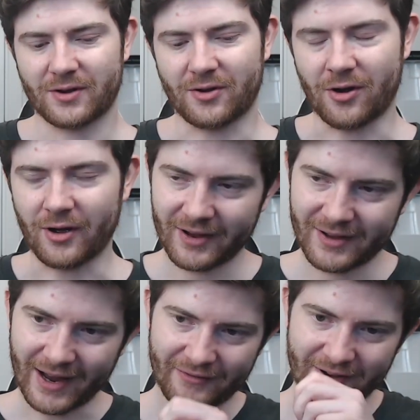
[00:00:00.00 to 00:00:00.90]
God,
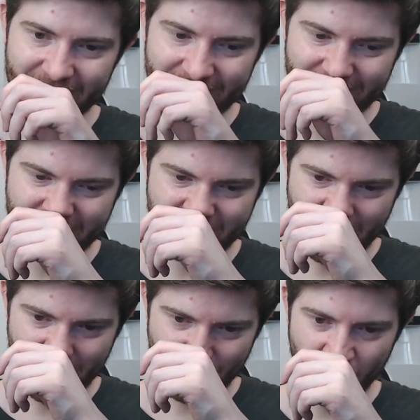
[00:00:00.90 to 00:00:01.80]
having
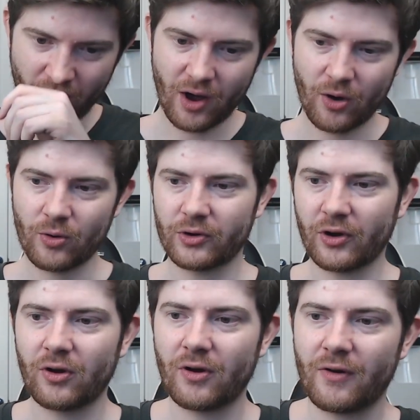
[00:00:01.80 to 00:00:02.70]
a world
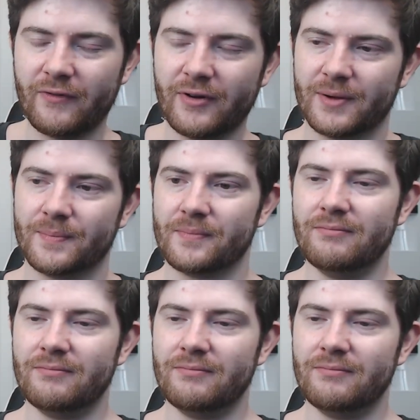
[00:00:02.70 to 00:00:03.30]
of